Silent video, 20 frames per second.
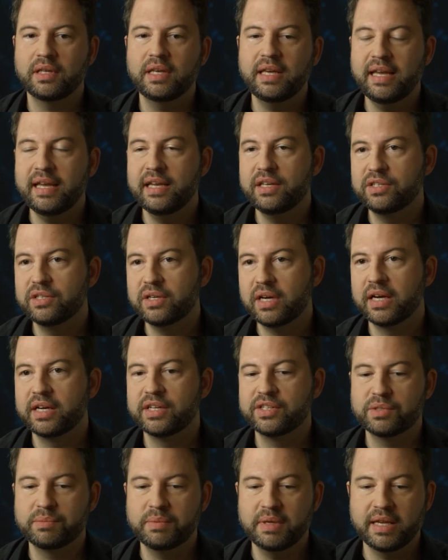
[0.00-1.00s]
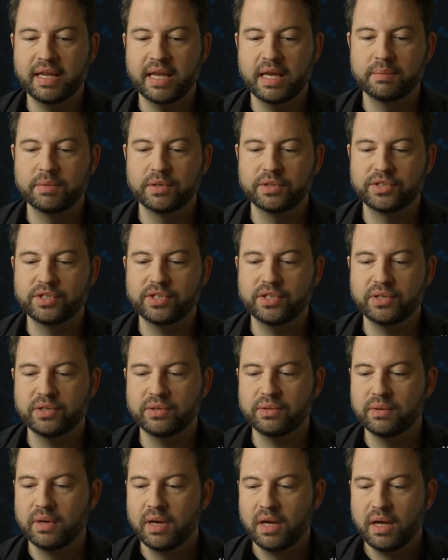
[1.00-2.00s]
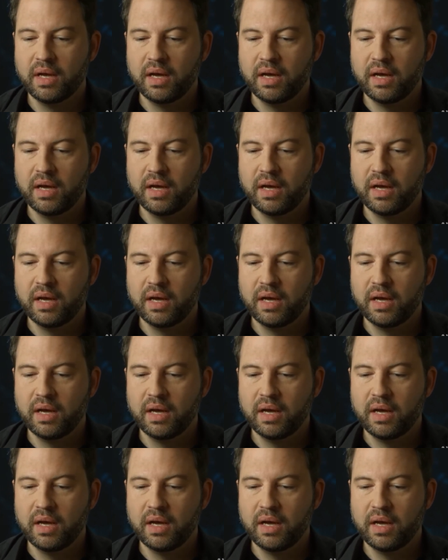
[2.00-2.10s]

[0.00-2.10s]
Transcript: key to us being able to